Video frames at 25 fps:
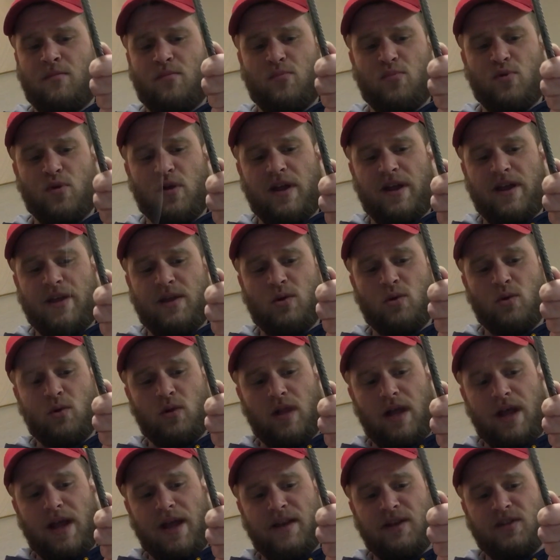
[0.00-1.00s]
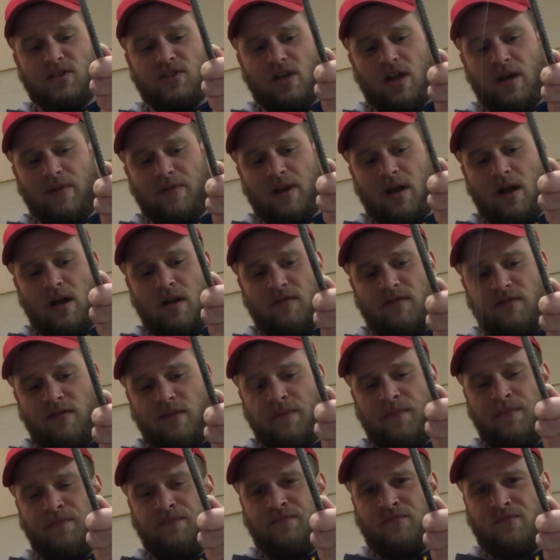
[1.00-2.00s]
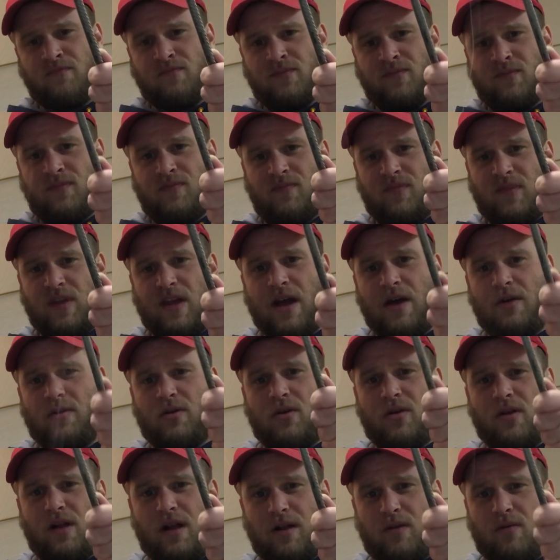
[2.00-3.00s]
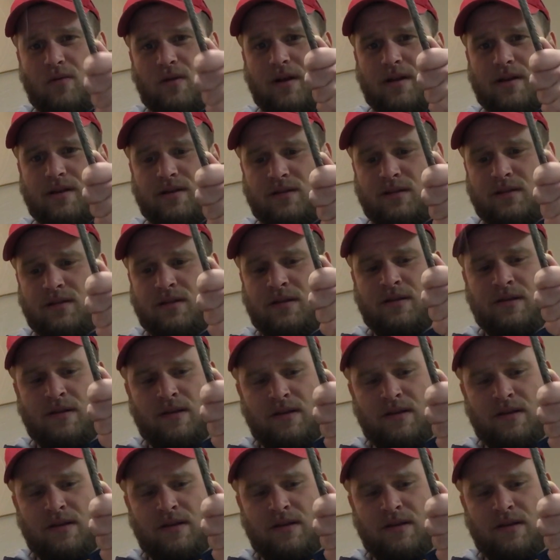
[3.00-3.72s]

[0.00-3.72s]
braid or line is coming off counterclockwise.